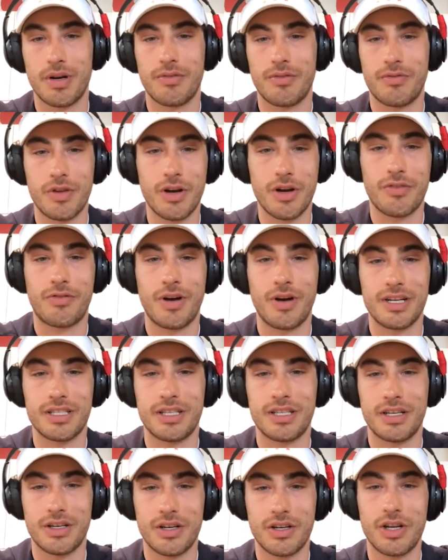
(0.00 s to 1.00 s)
And if your
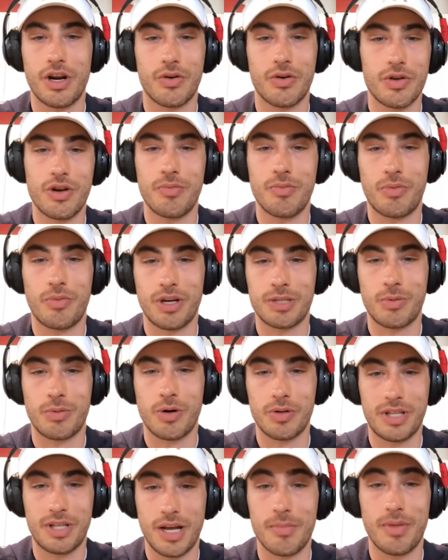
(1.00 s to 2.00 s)
friends didn't, you didn't play a
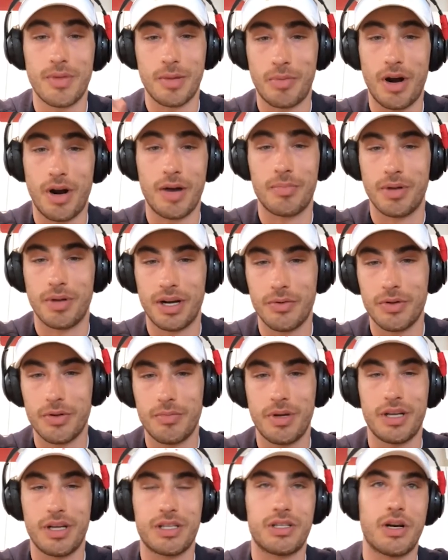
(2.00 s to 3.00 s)
sport with them, they probably played it with
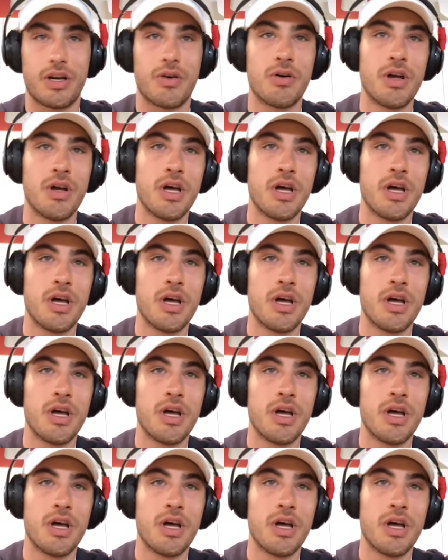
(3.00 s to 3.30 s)
me. So,